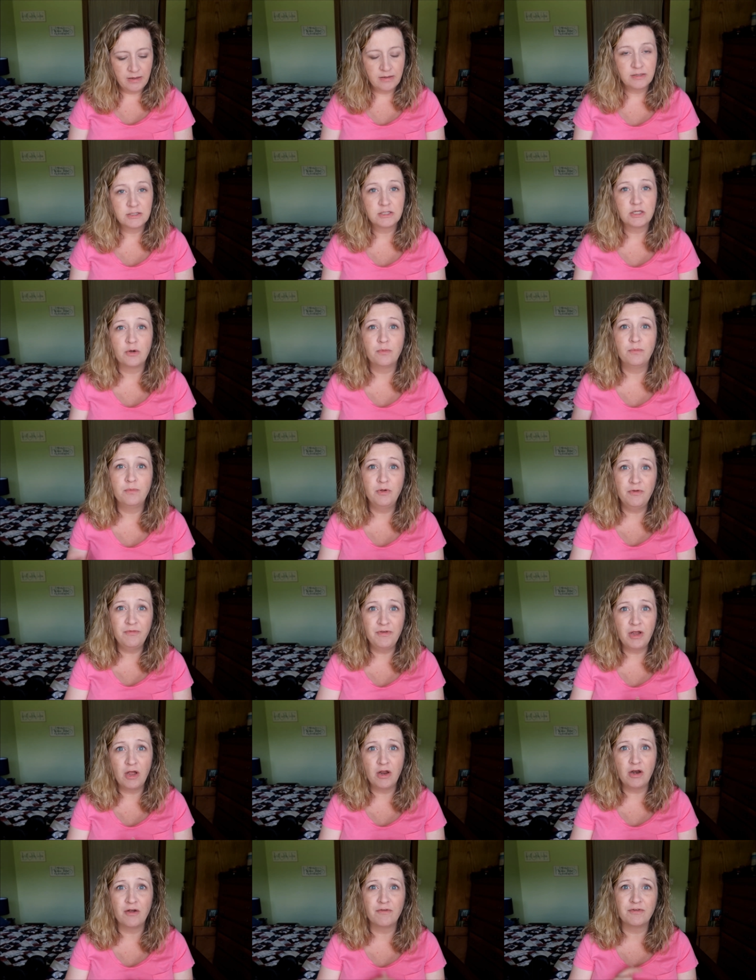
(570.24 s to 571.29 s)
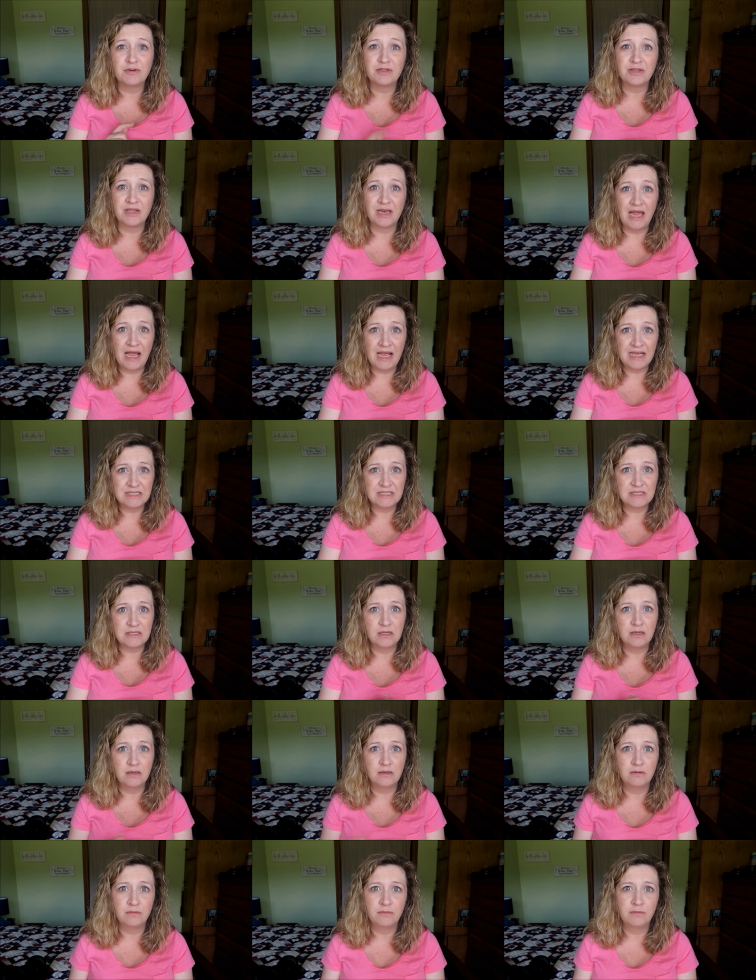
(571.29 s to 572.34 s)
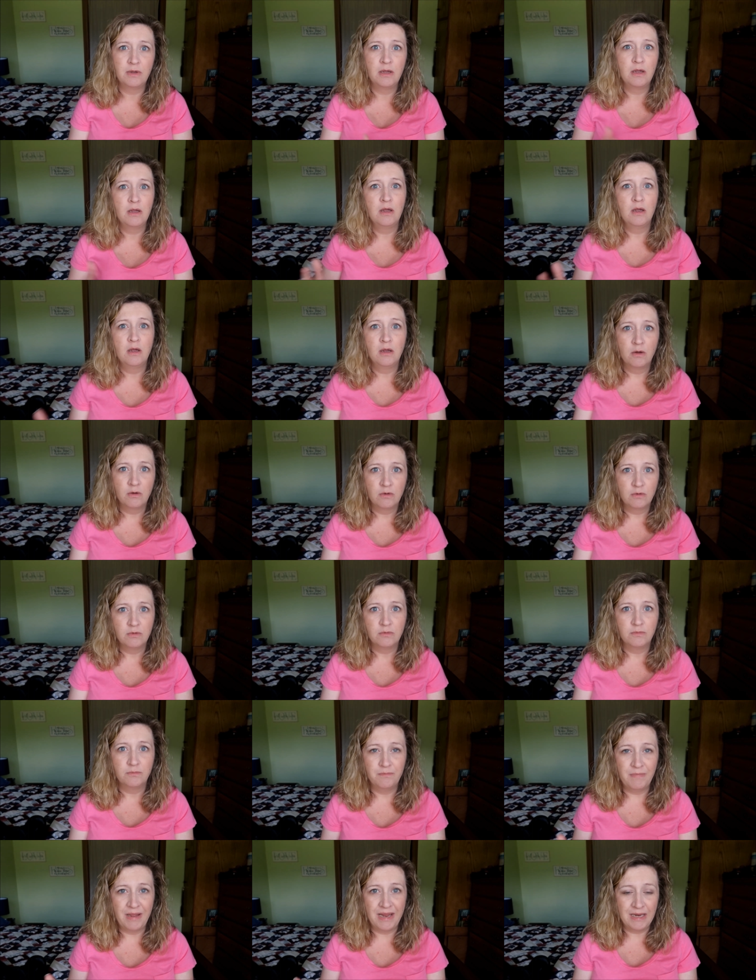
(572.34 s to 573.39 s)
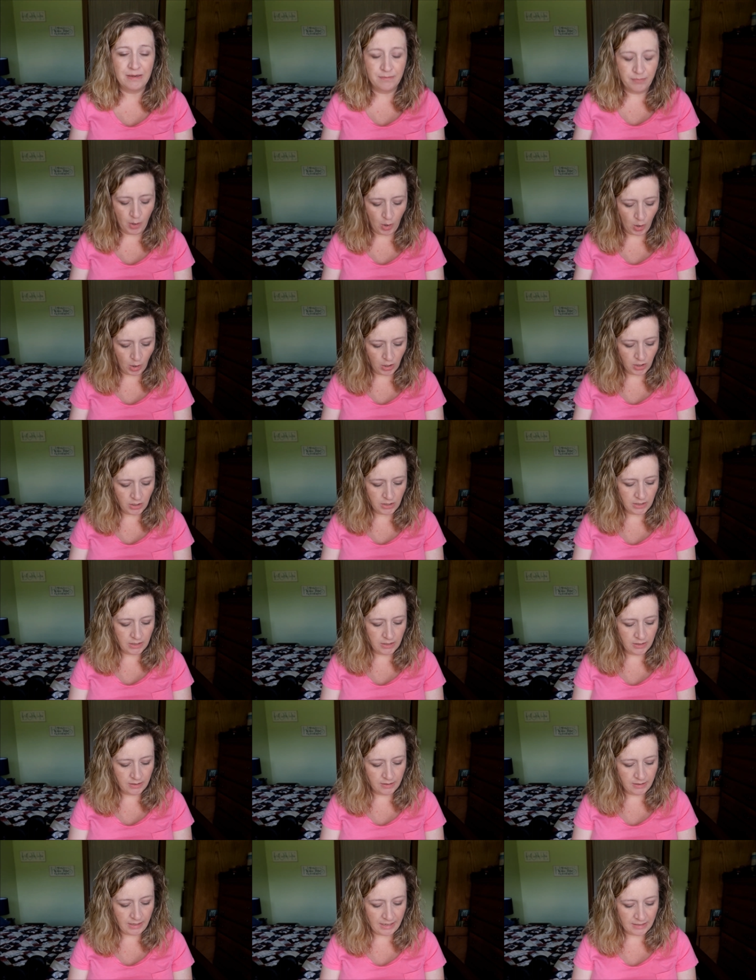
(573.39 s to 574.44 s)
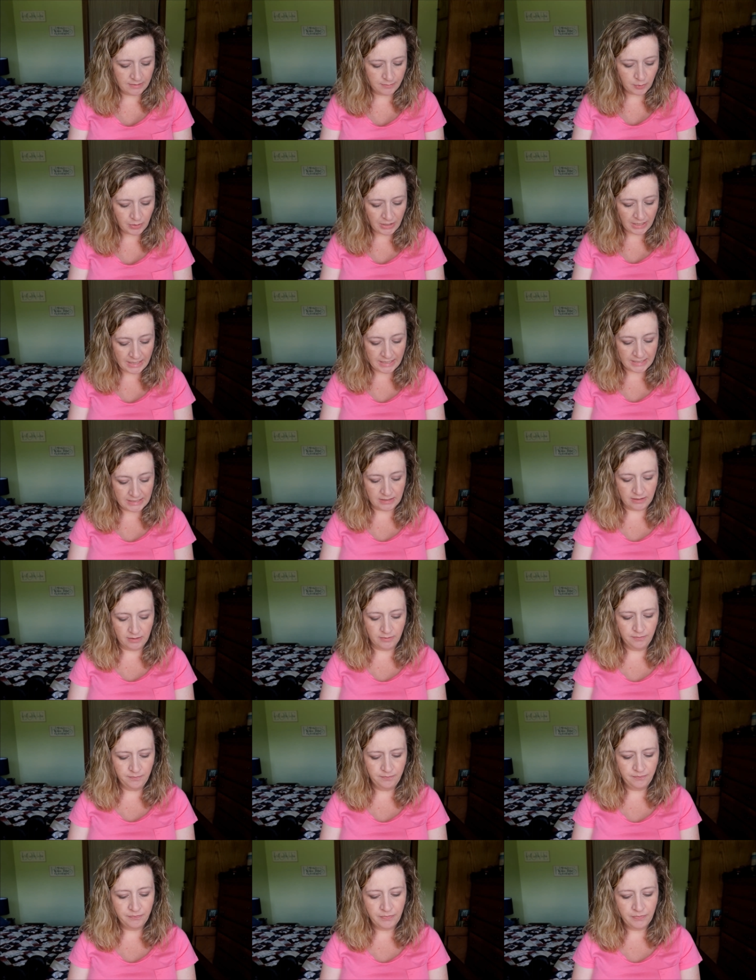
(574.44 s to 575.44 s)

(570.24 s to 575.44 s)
So moving on over to the last main park, Animal Kingdom.